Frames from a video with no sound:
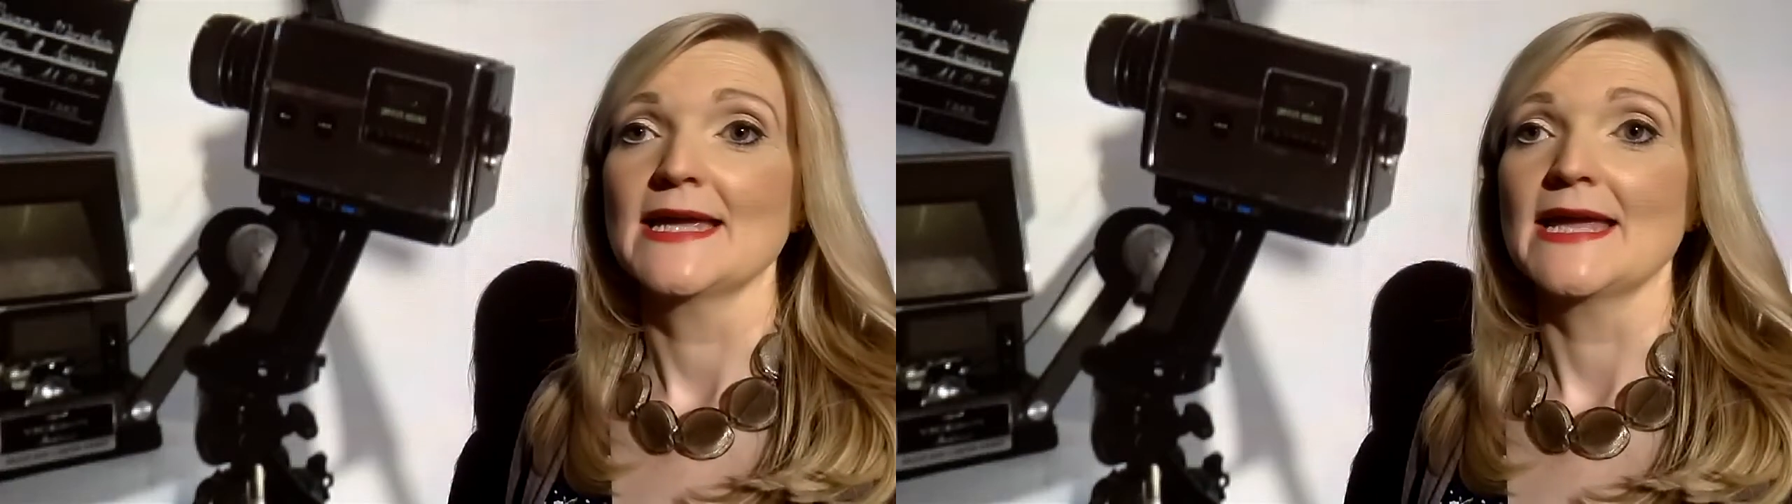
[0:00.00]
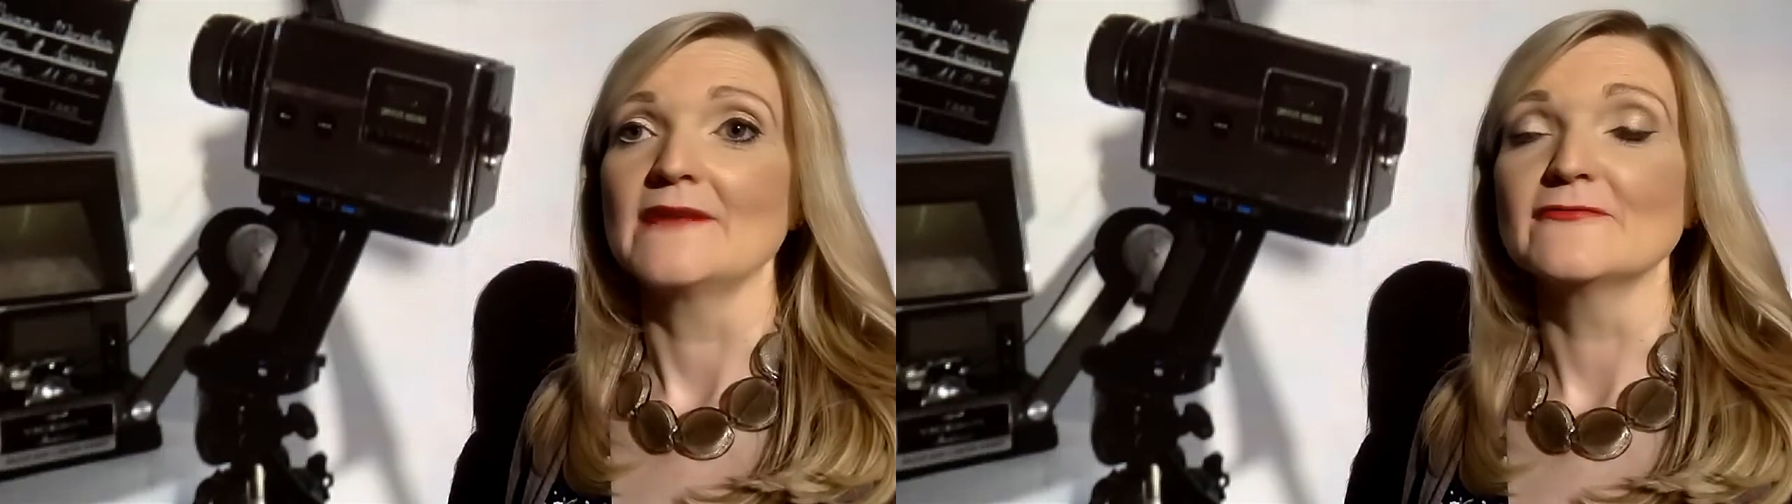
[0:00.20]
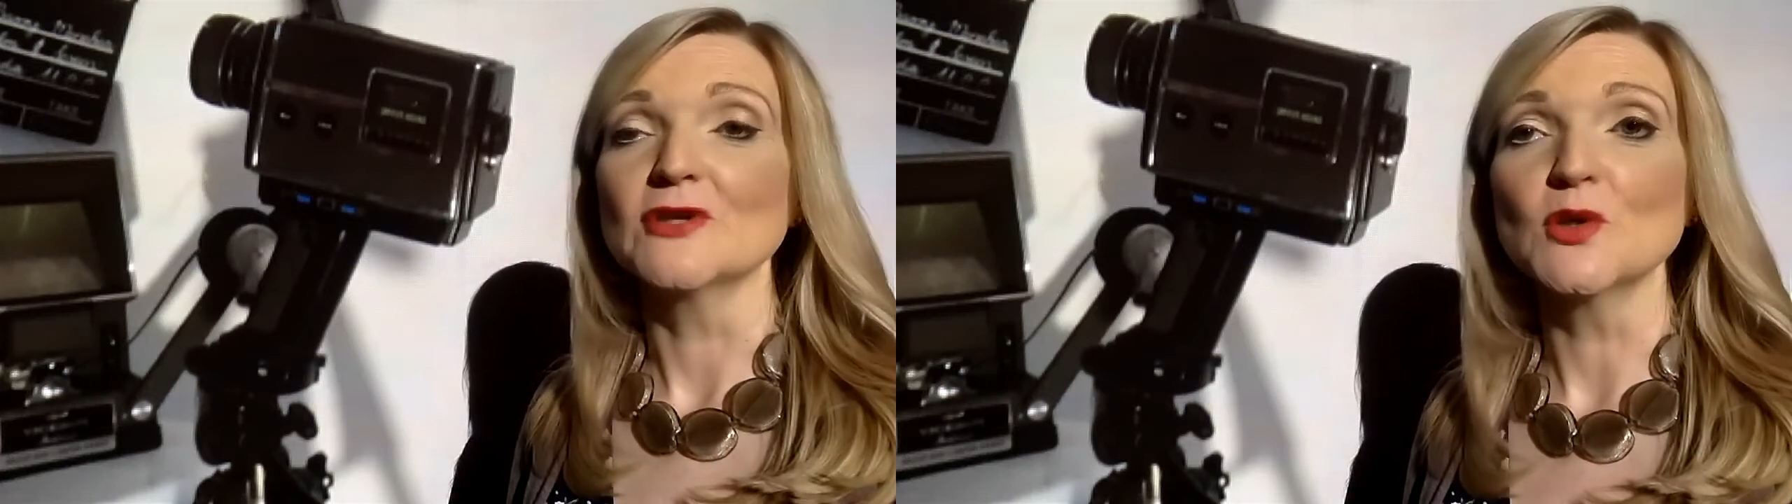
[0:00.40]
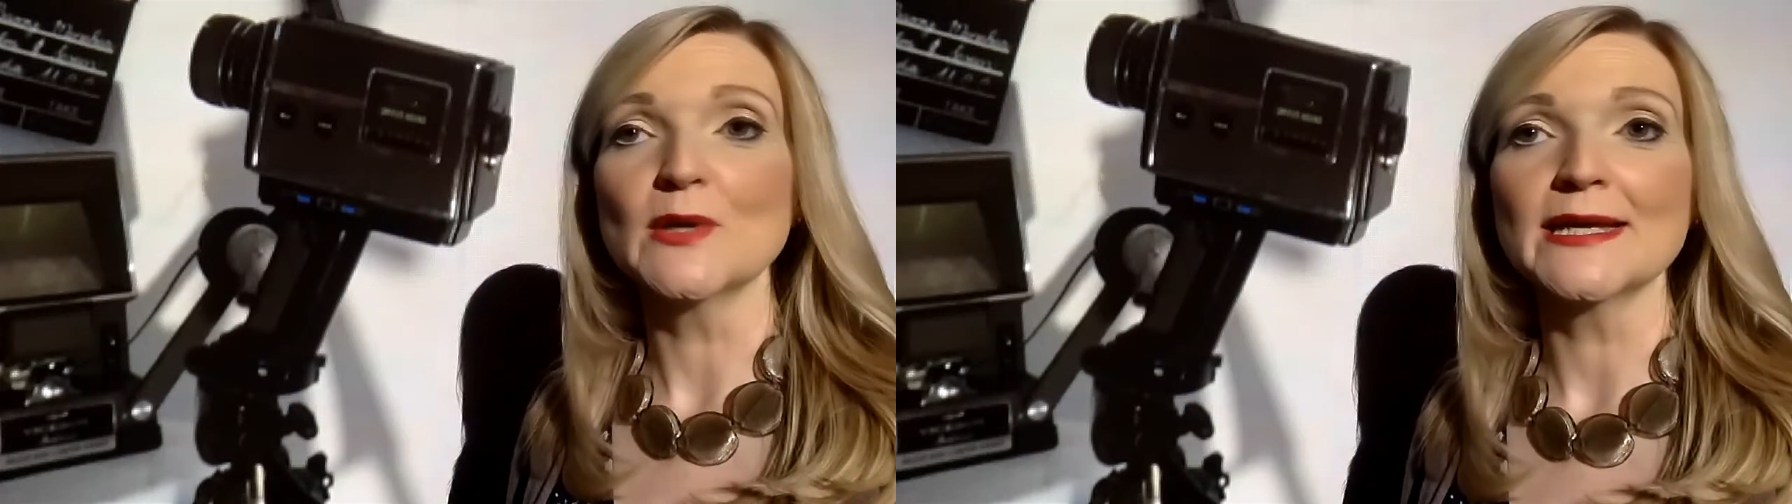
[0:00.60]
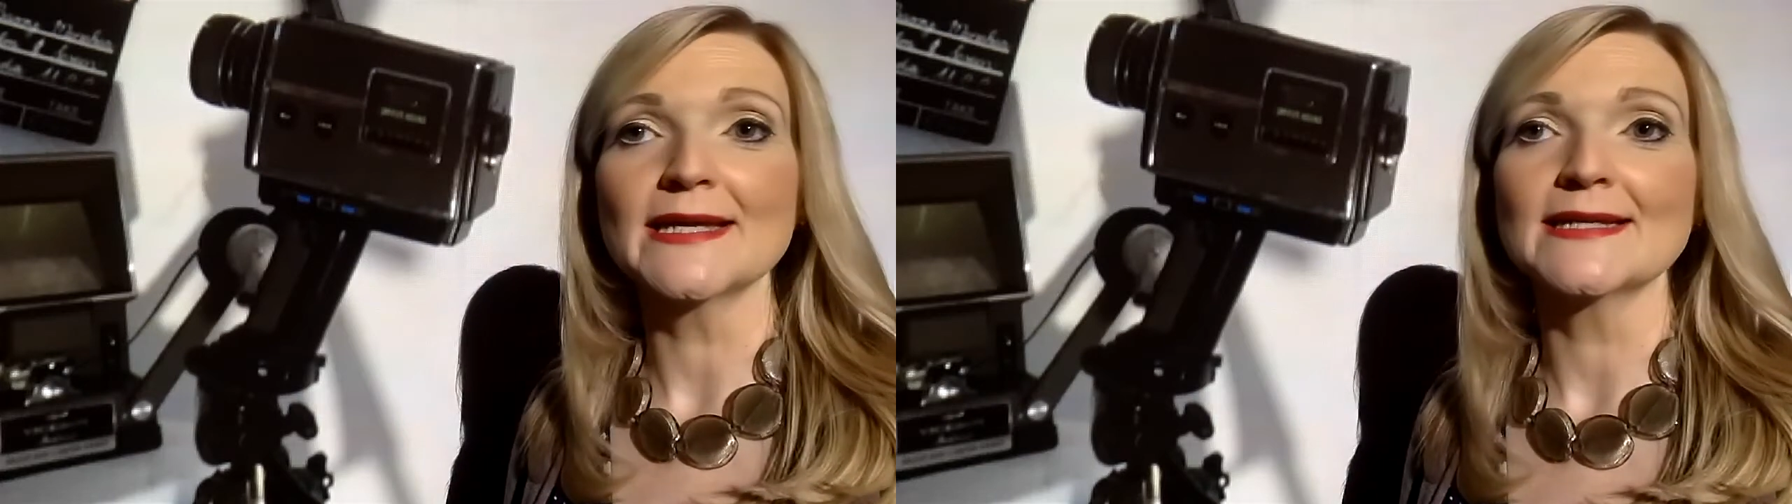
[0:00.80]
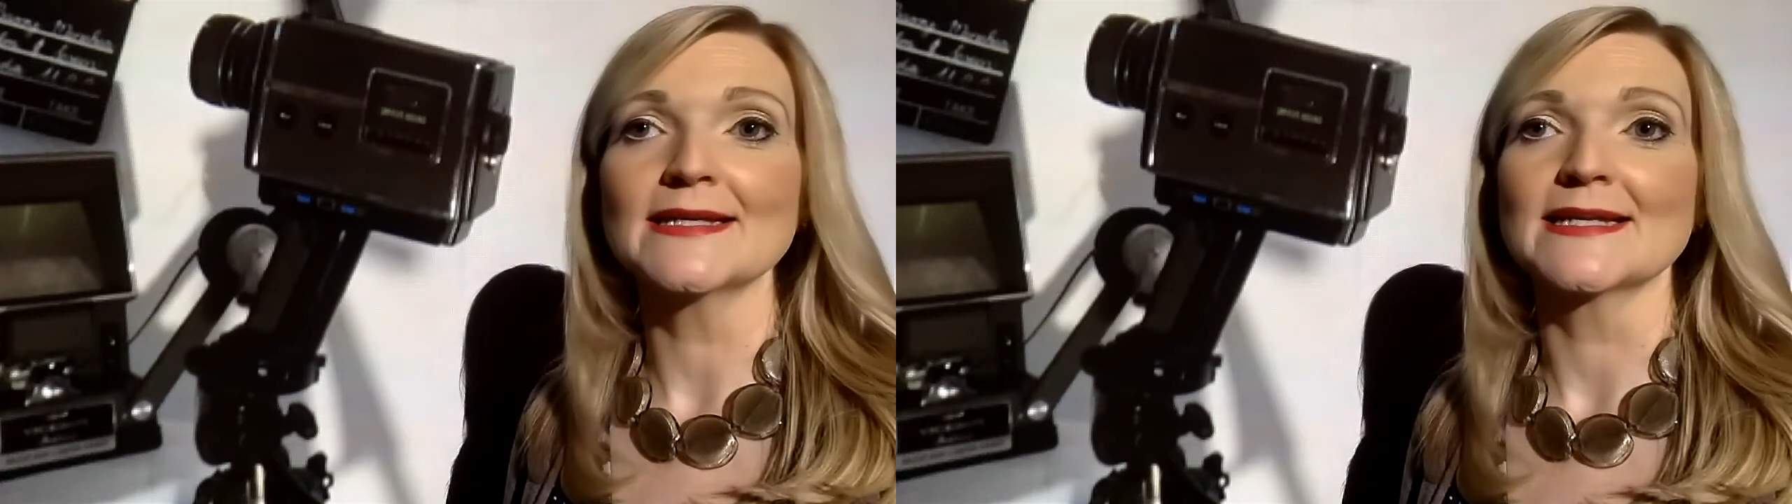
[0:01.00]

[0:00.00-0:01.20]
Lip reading: in viewing, in